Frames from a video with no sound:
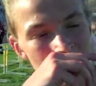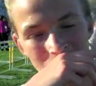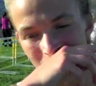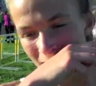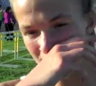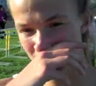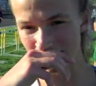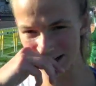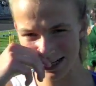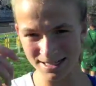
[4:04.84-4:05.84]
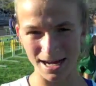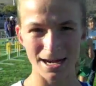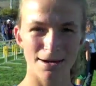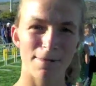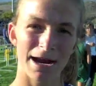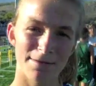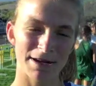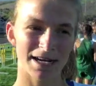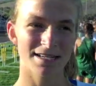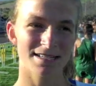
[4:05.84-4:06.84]
Well, yeah, I was really excited about it
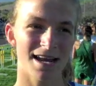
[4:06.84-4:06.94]
because